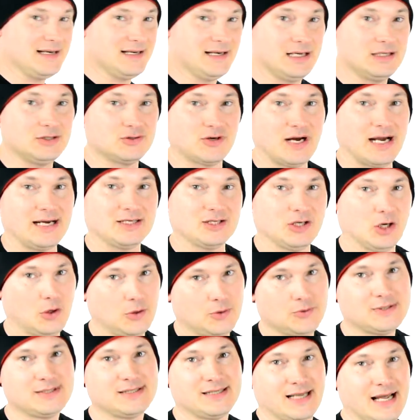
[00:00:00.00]
did I drag
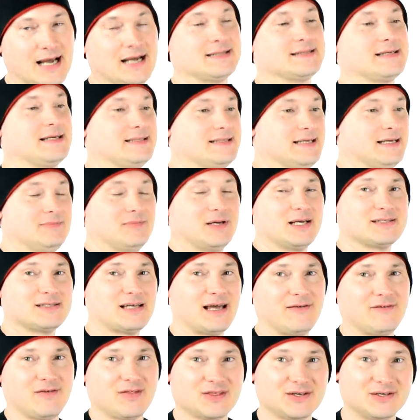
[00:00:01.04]
toes? Yes, I did because I
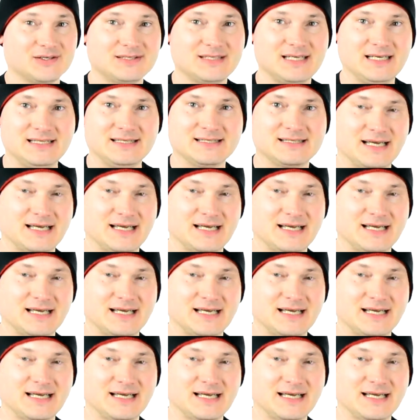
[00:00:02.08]
have a 13